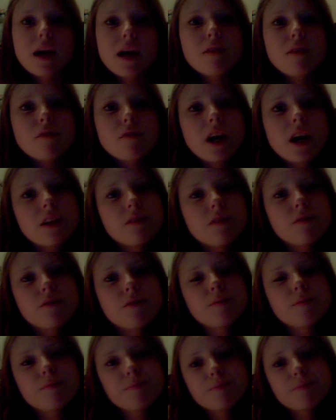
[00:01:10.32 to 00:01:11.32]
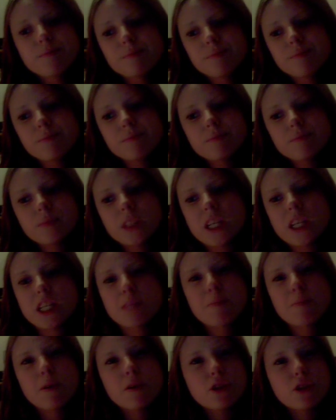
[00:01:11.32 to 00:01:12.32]
kind of a
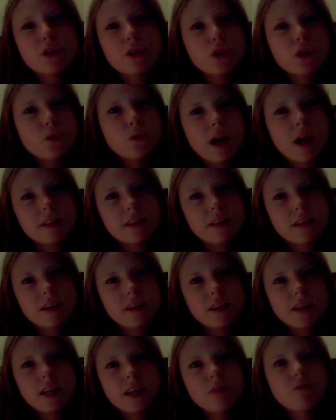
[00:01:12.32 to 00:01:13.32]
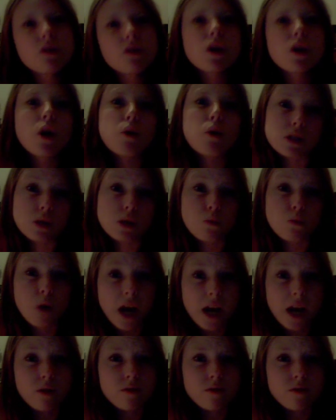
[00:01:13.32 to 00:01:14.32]
spirituality, even though I wasn't
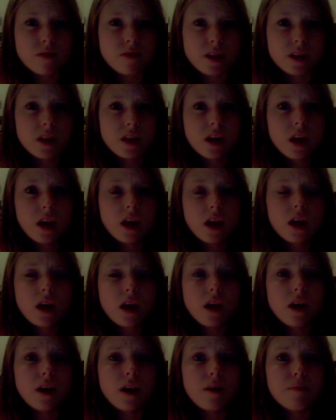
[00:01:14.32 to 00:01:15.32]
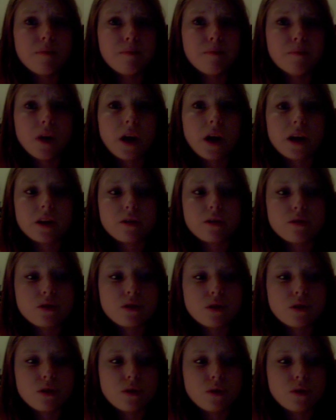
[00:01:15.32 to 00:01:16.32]
aware of it. I used
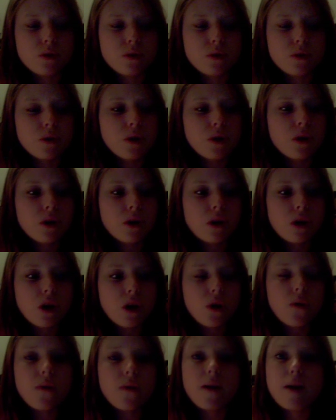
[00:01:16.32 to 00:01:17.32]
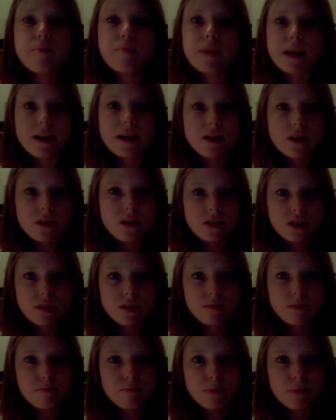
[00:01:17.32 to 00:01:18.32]
to go around my
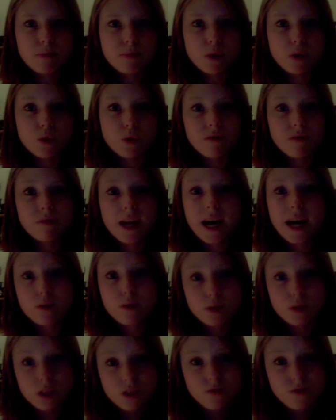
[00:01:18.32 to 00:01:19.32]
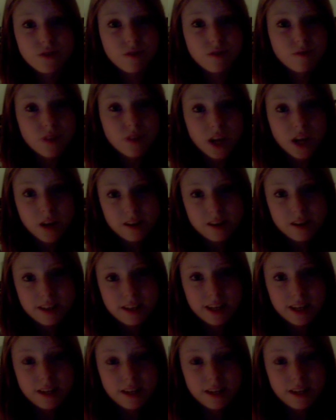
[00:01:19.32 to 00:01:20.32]
garden building houses for the fairies
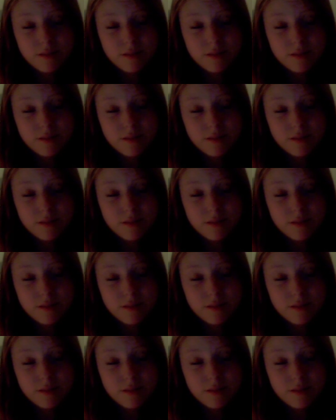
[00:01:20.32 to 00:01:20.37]
that lived